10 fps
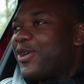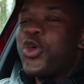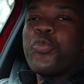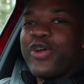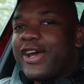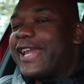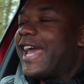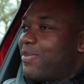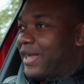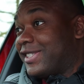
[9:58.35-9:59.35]
Cupra
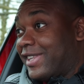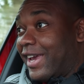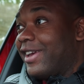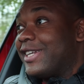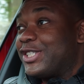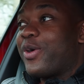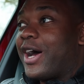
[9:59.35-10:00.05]
claim this thing can do